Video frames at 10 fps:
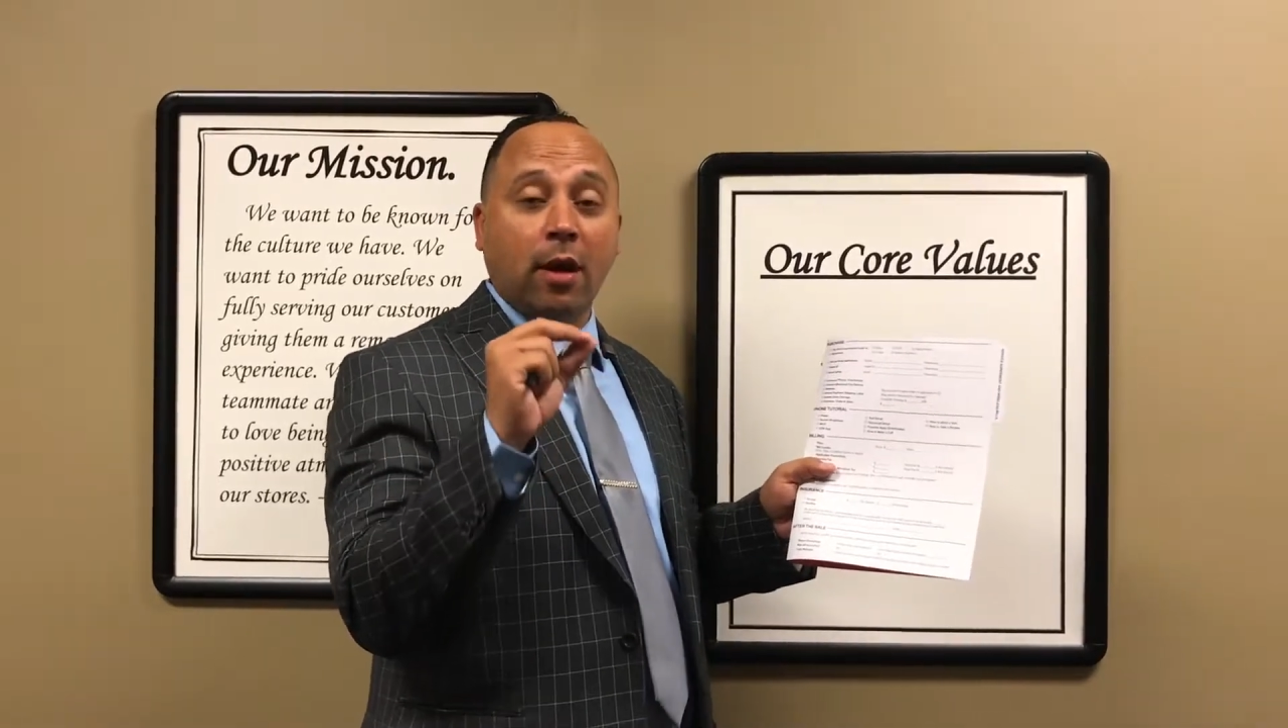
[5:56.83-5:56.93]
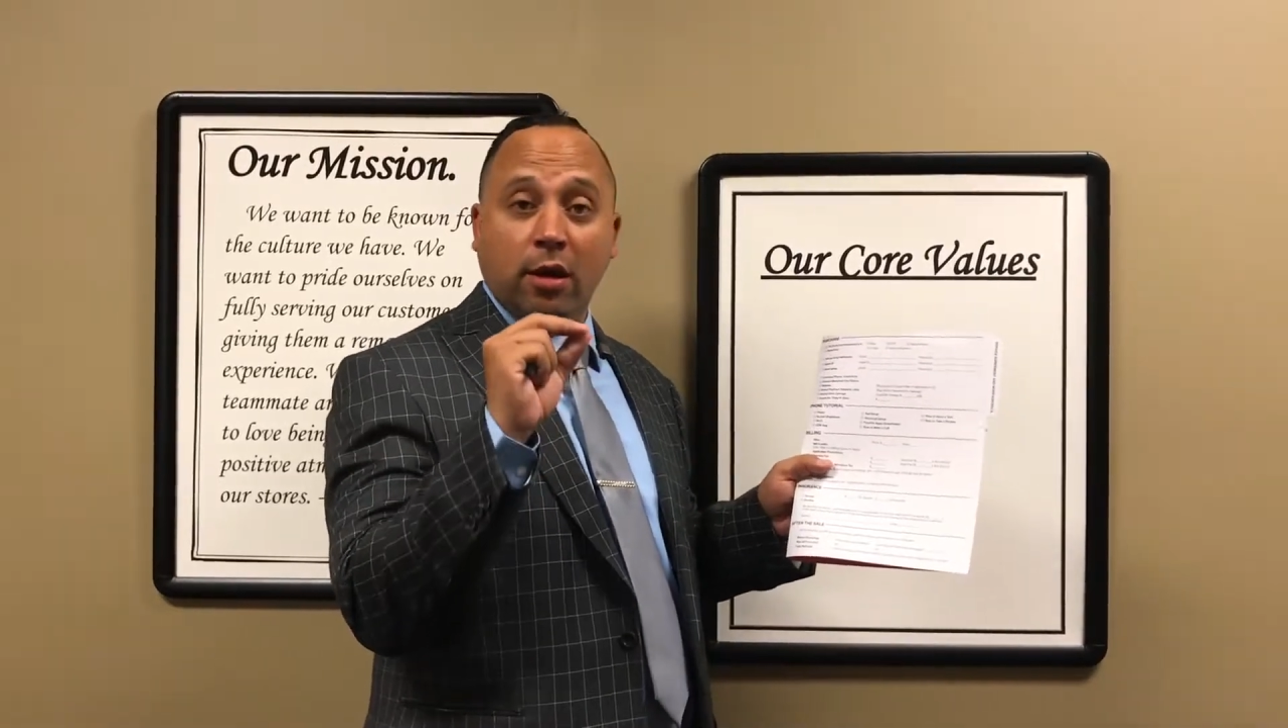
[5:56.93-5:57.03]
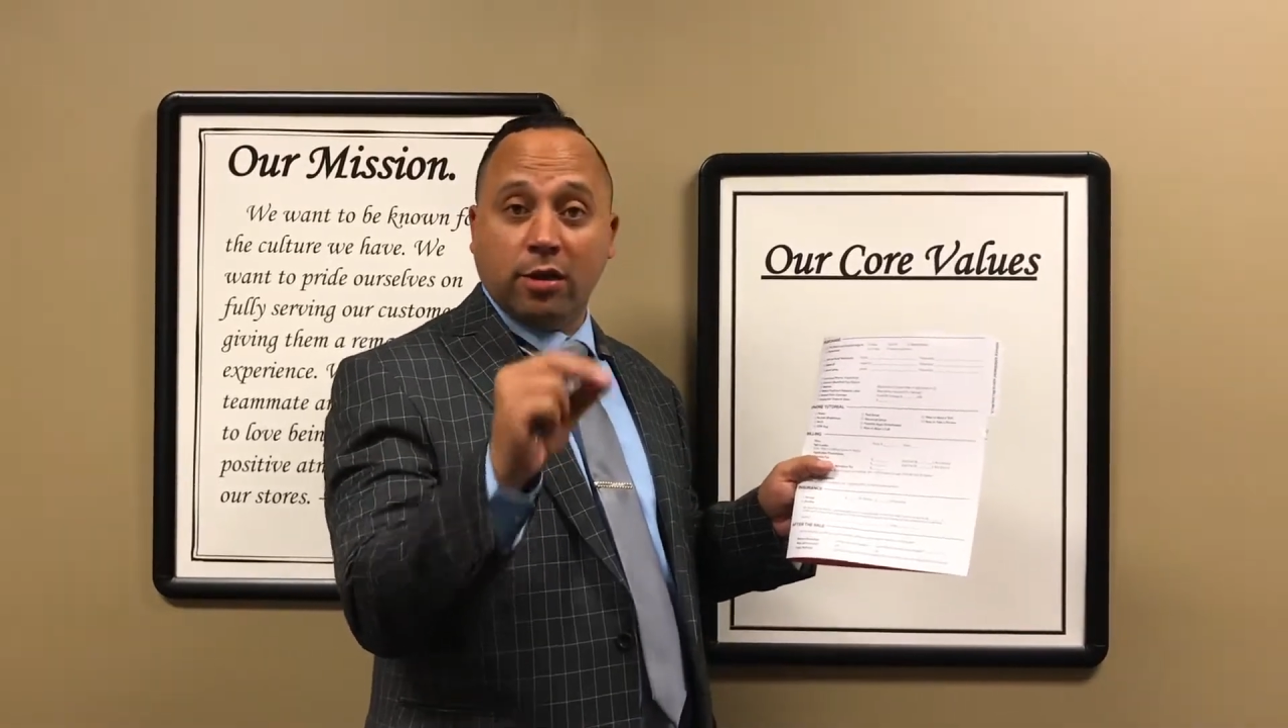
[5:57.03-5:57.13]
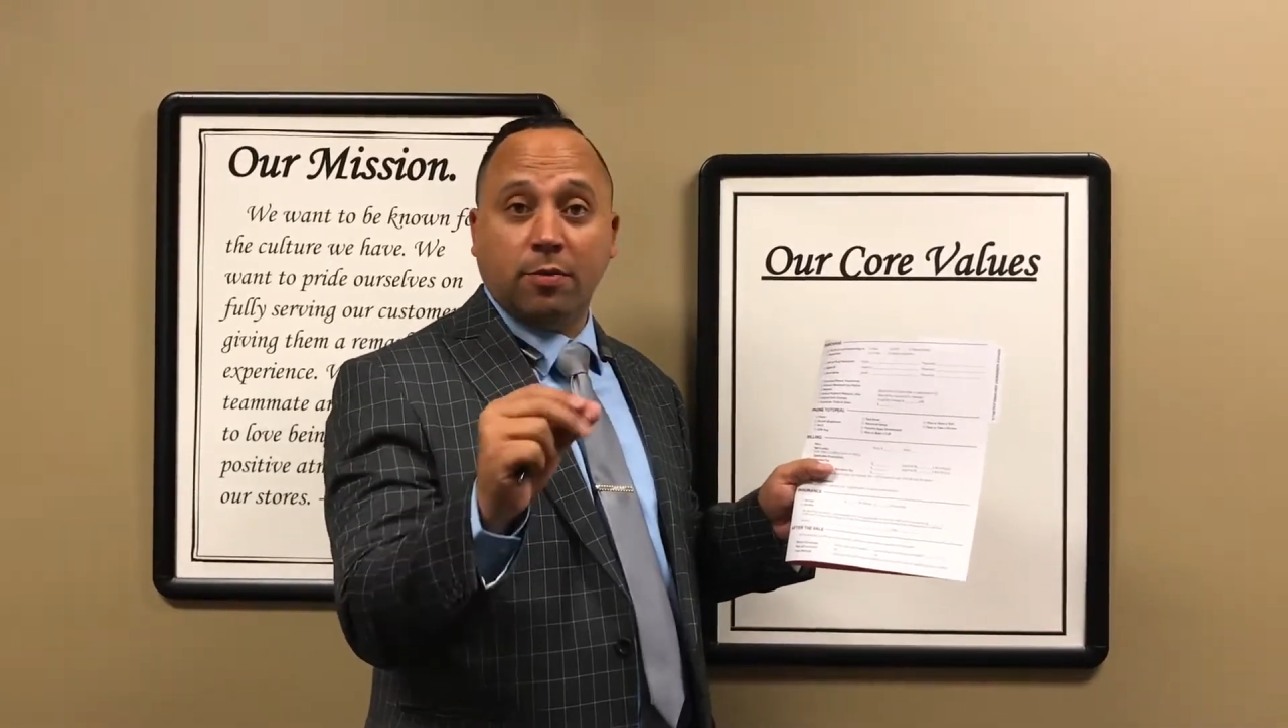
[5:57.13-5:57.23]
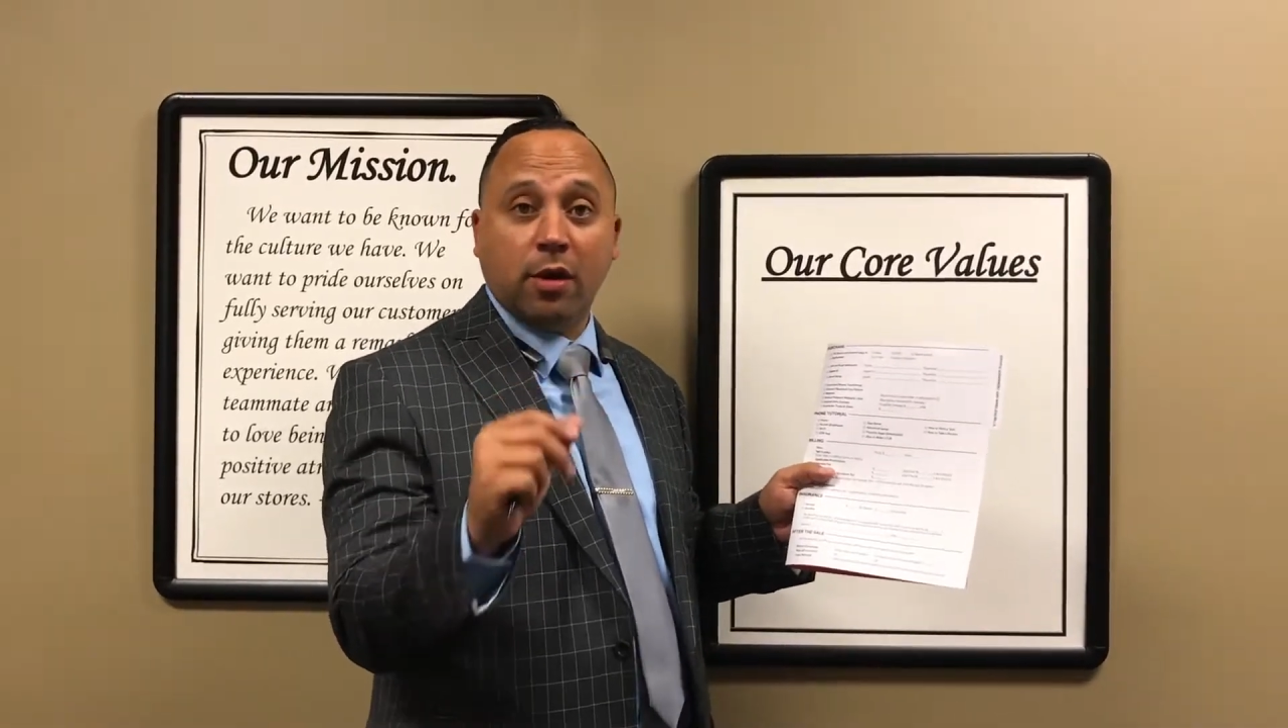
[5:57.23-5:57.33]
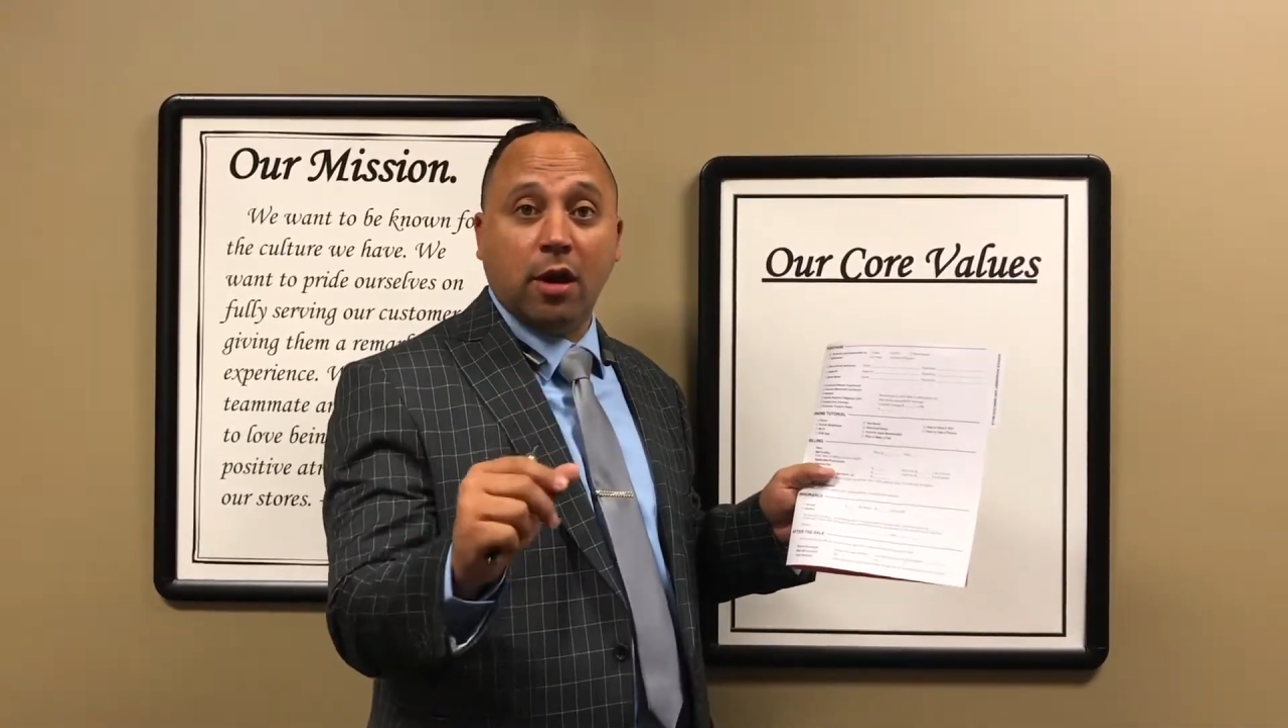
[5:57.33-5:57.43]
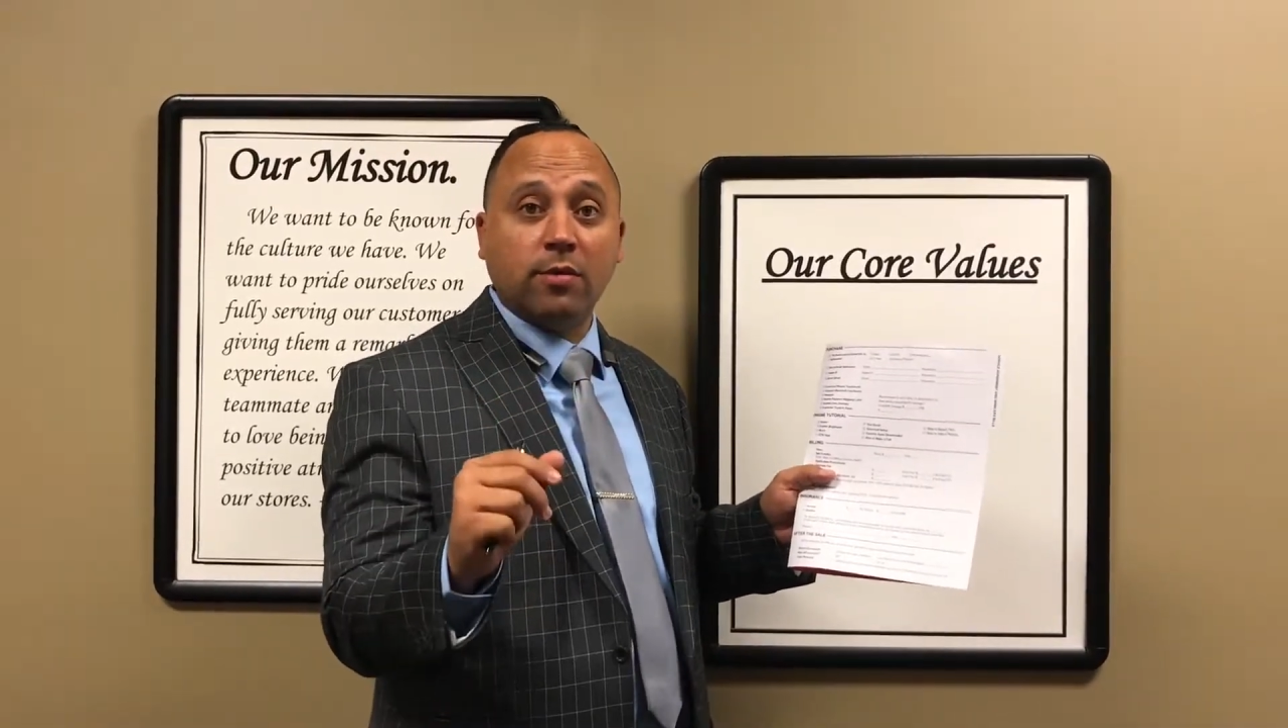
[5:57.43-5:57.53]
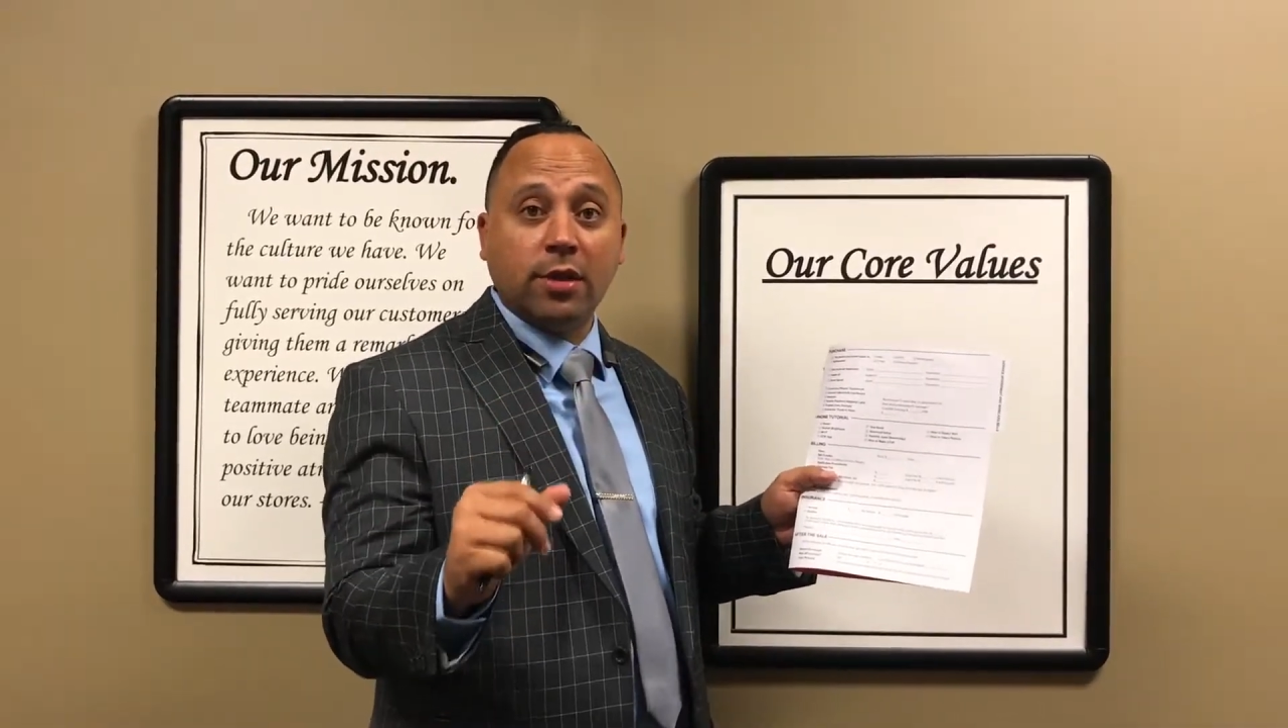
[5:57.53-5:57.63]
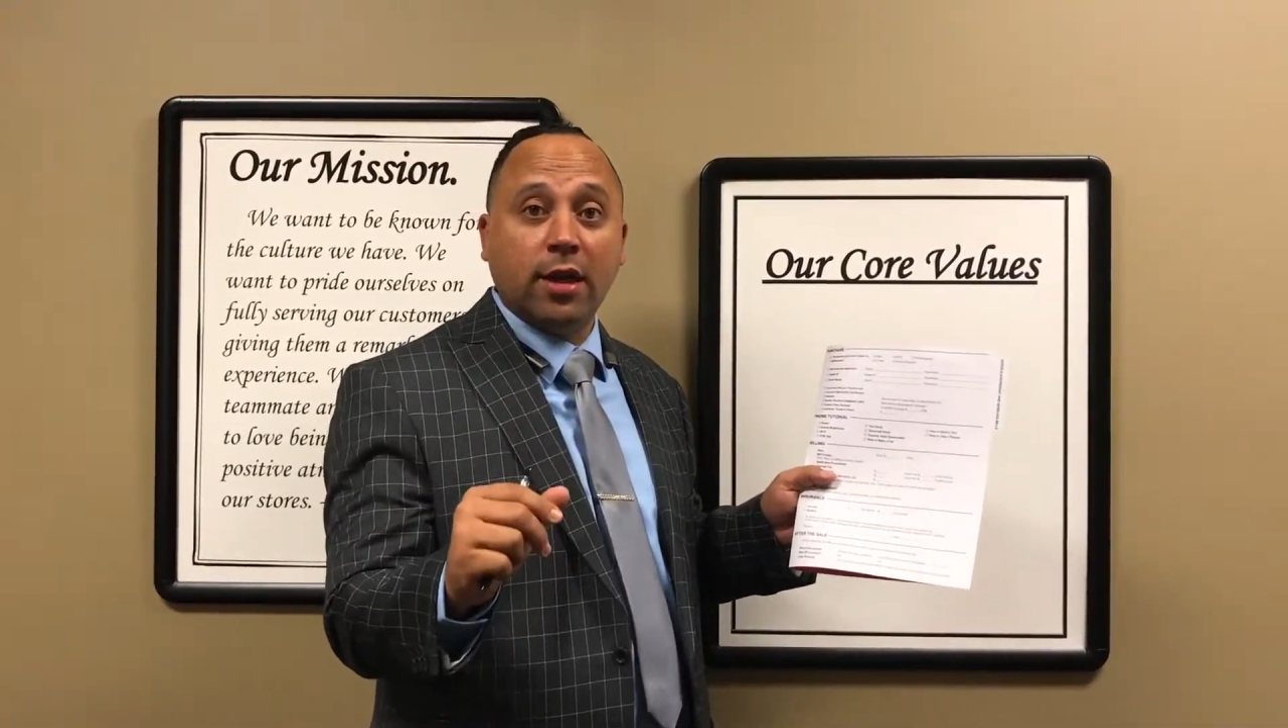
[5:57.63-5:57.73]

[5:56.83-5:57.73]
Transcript: a customer comes